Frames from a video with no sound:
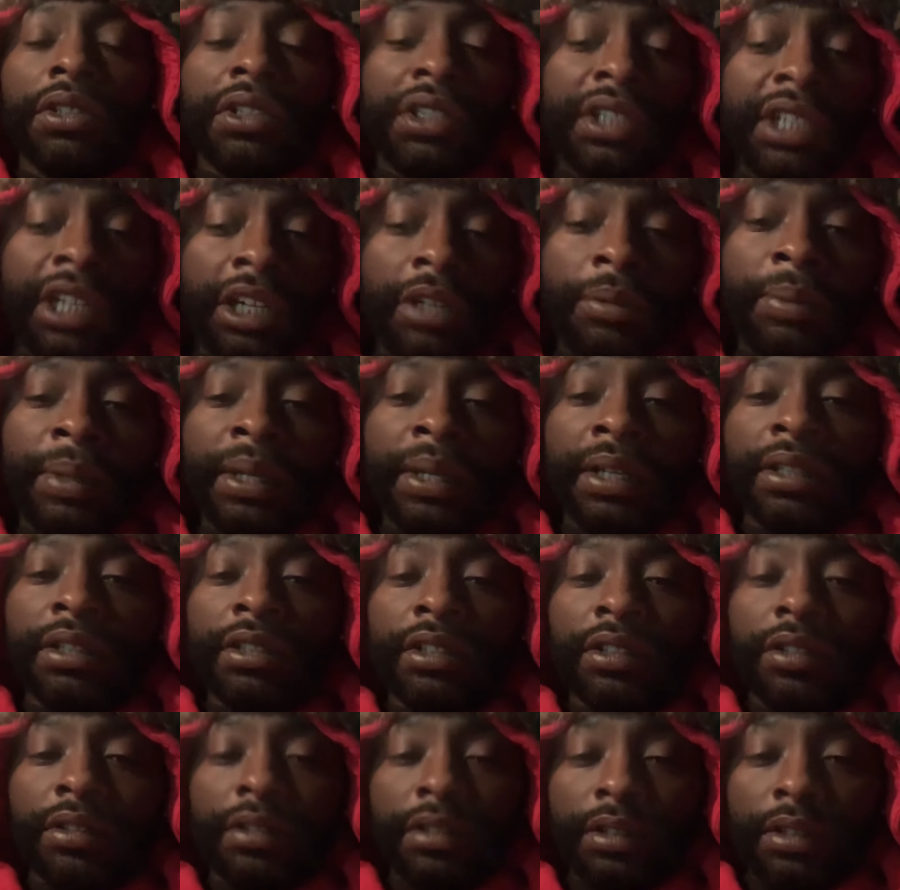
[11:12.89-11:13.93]
cherry
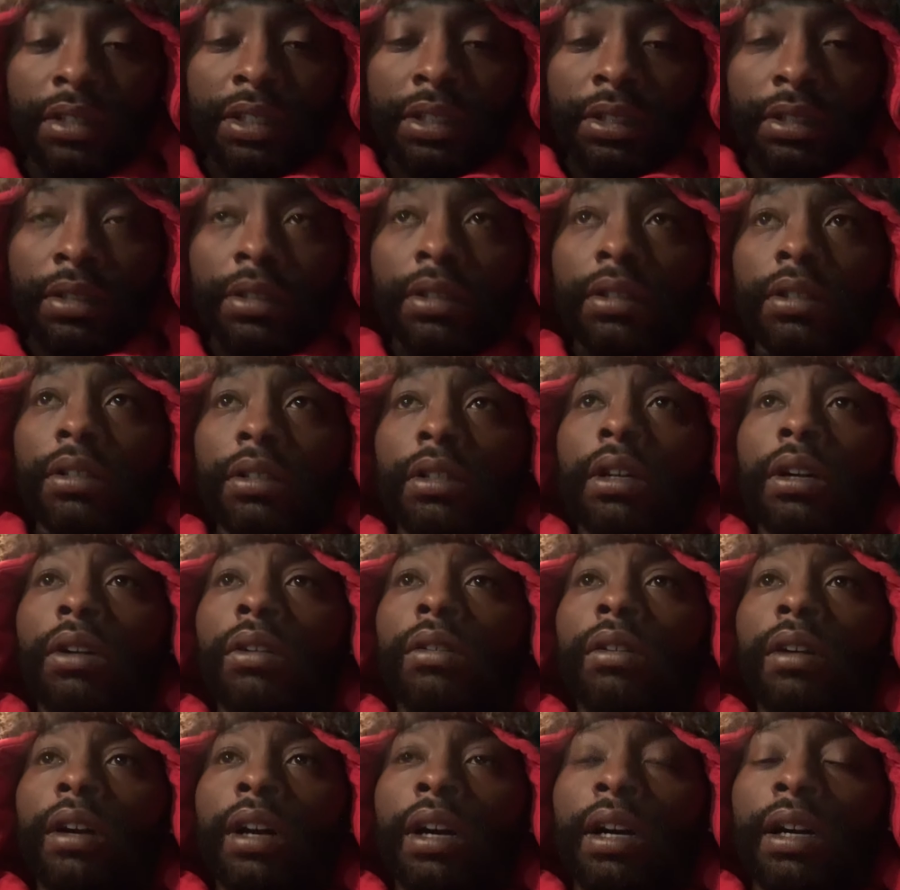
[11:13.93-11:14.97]
pickers. You
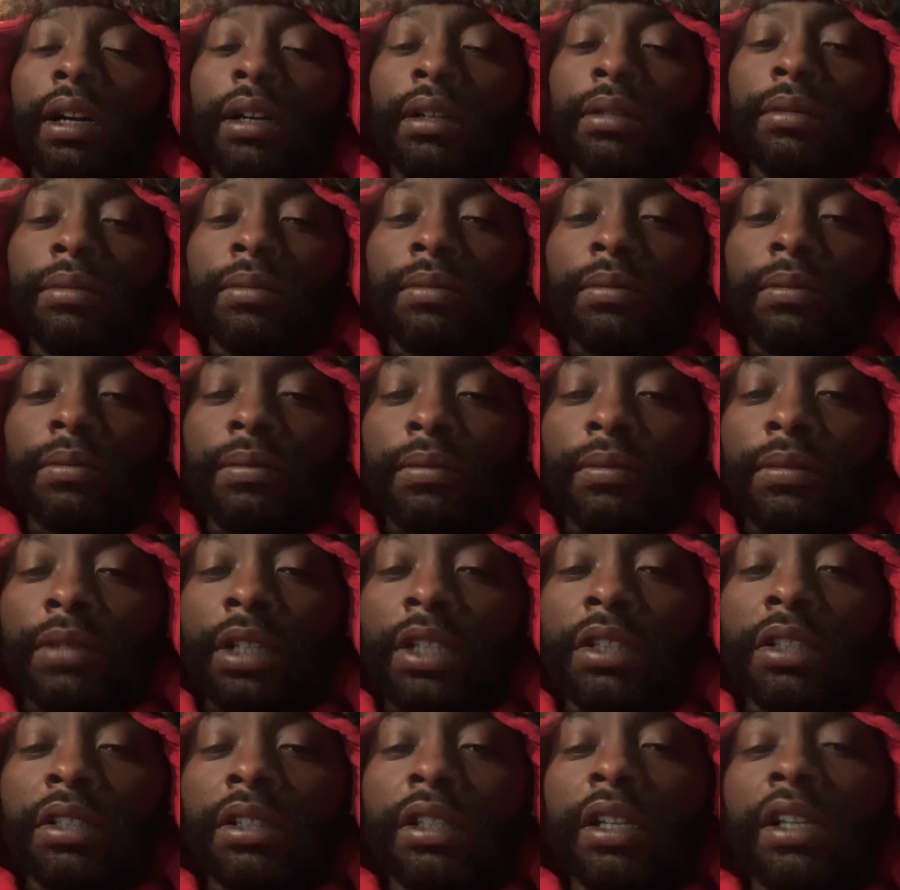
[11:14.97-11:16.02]
know, um,
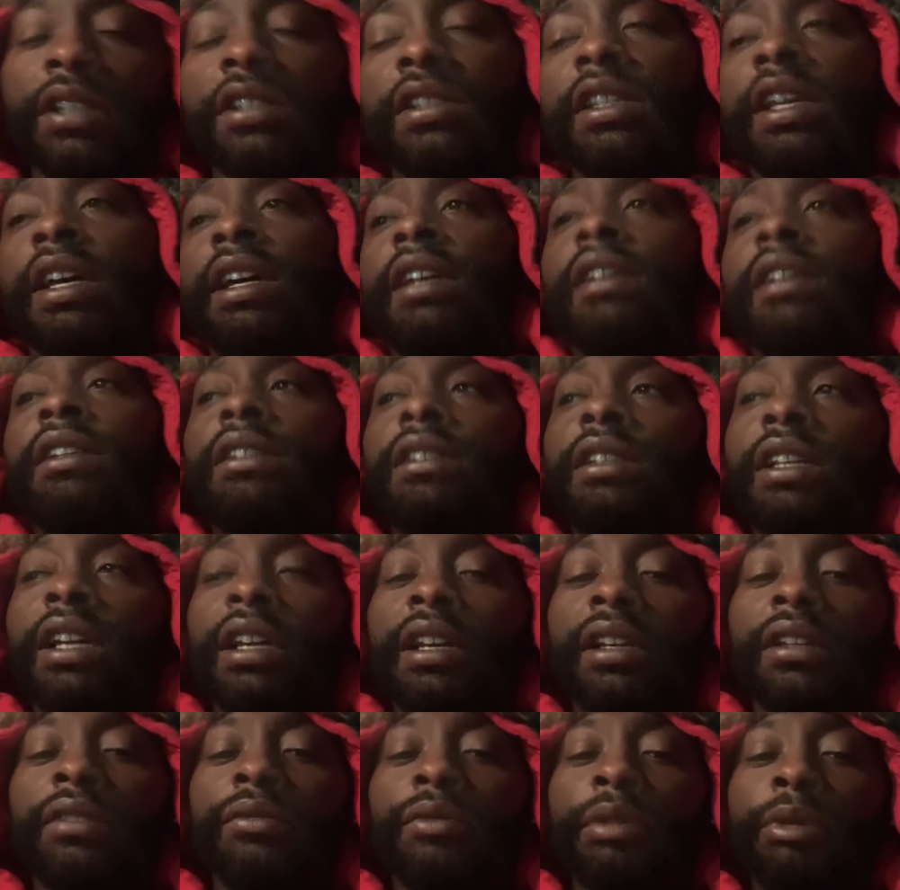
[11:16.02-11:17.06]
these are things that
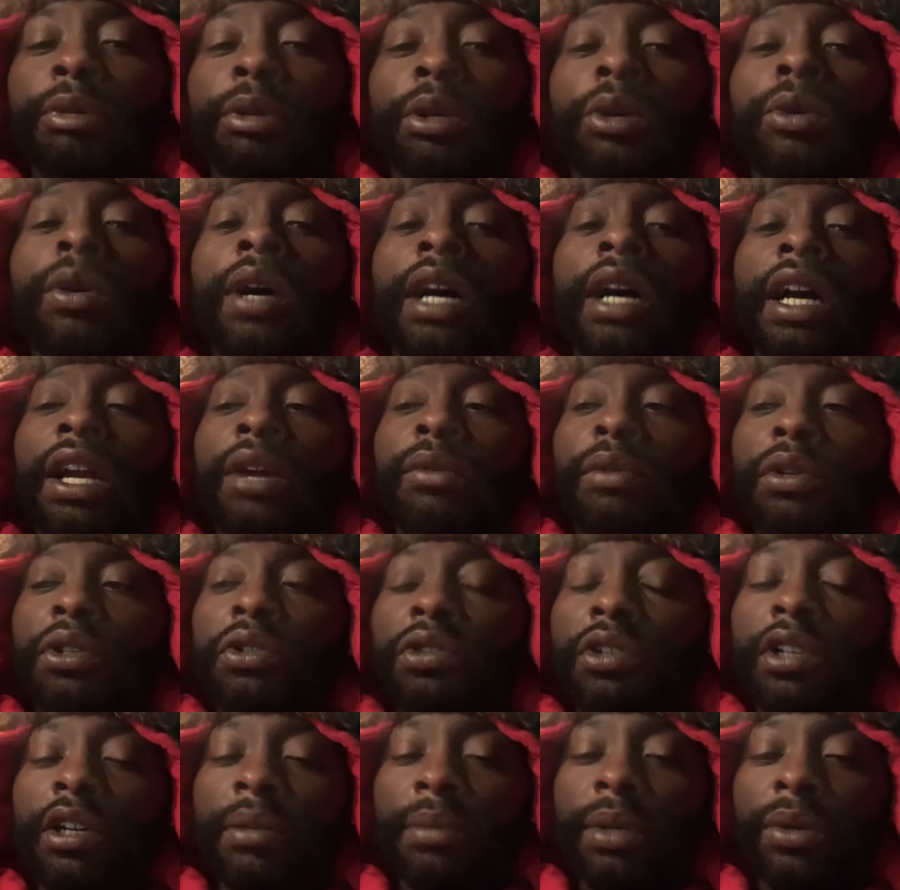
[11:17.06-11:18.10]
that we require when
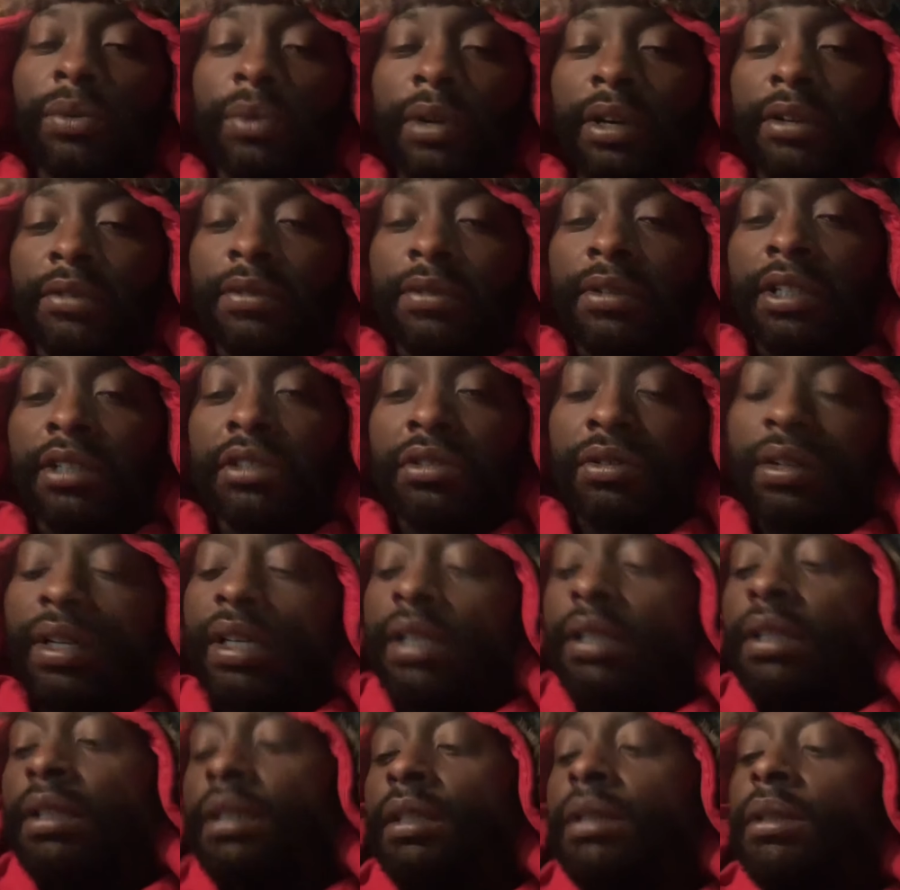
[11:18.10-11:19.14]
you come and work for us,
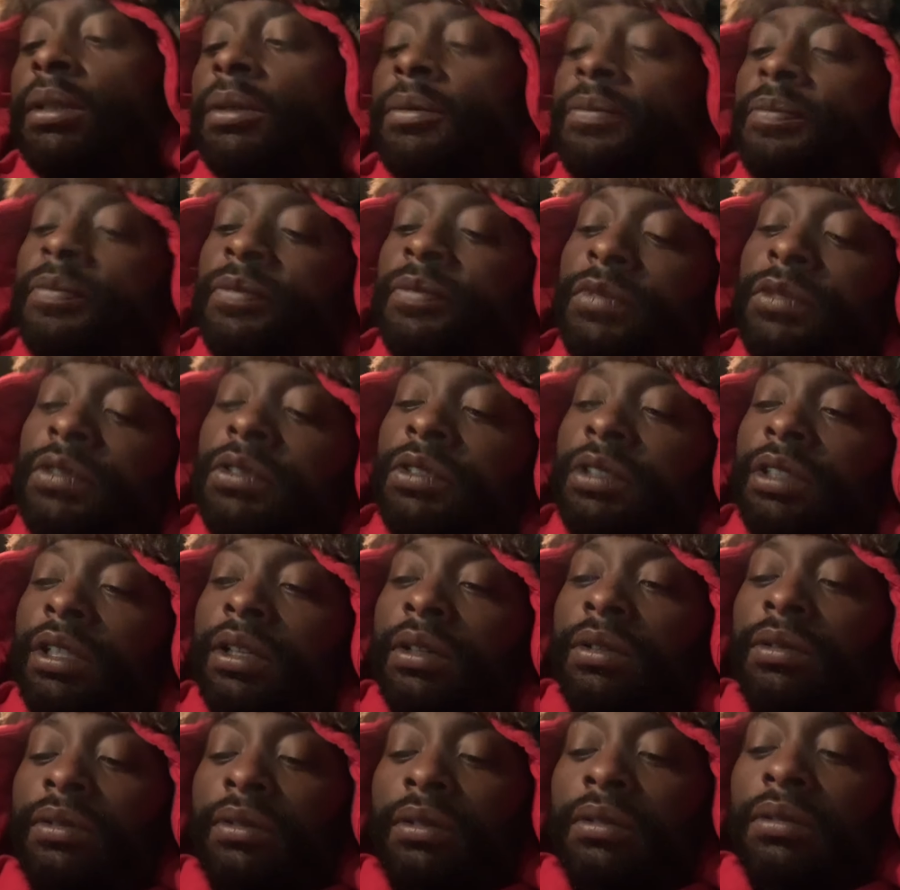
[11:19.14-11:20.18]
right? You
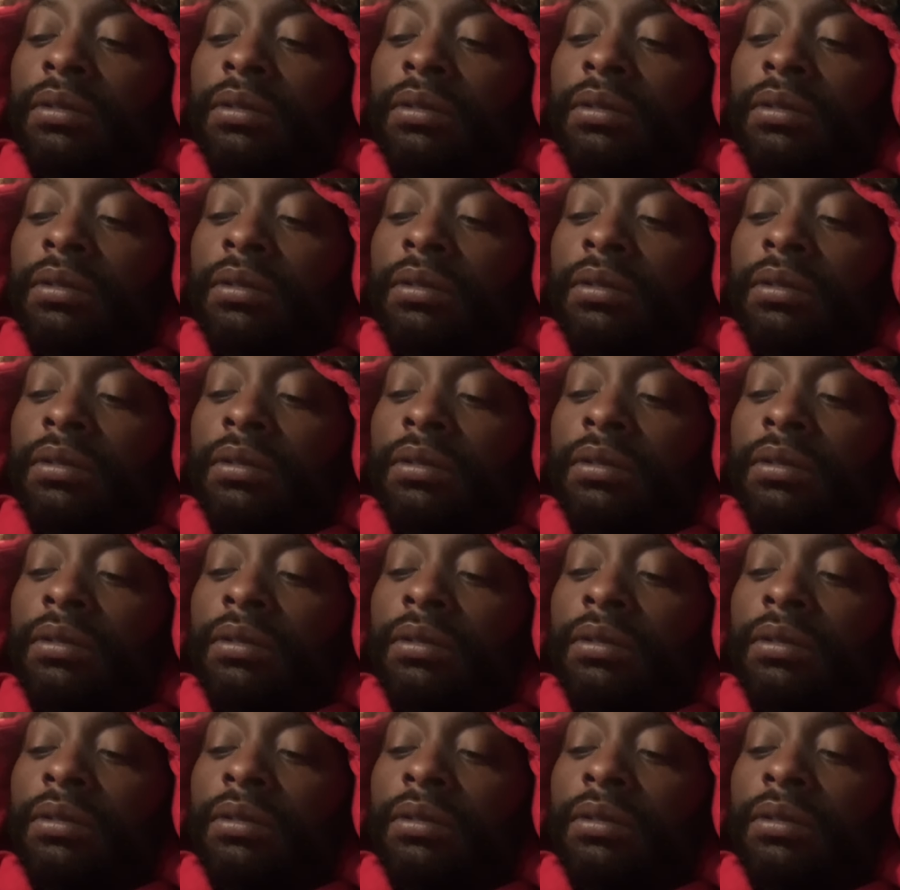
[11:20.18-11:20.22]
know.